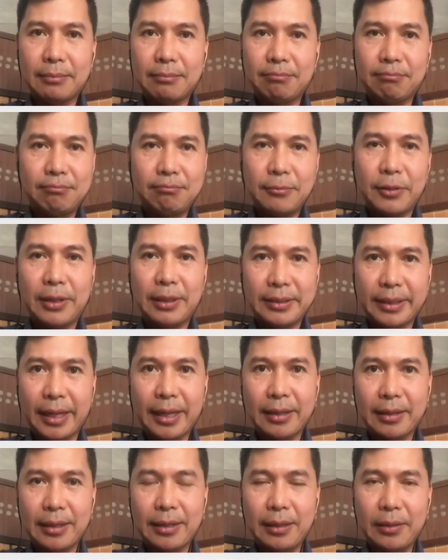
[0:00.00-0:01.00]
We'll
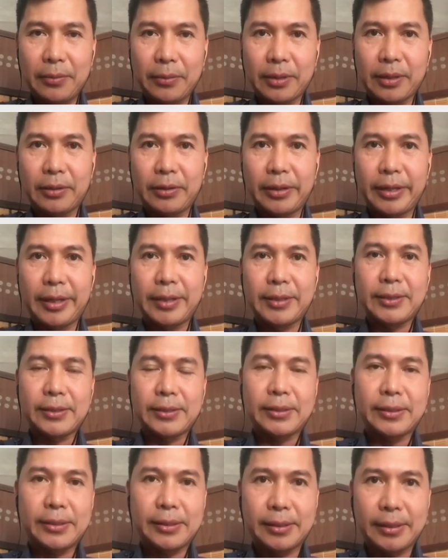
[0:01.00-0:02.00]
take a look on
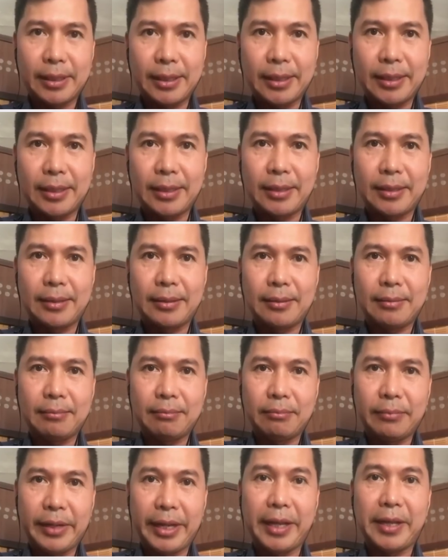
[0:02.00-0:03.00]
this
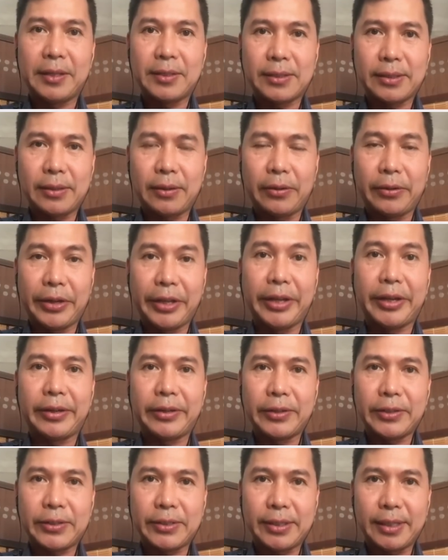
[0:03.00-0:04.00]
dates or
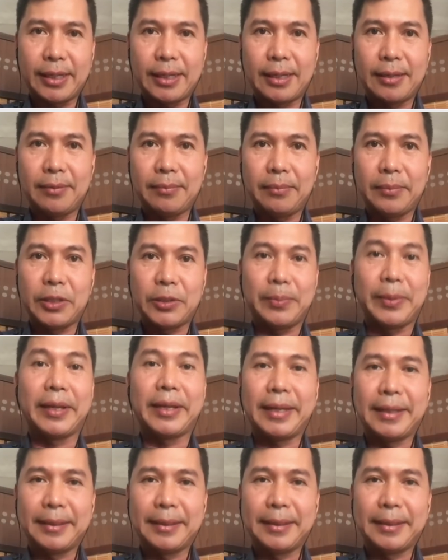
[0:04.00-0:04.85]
years, Ms. Pinky.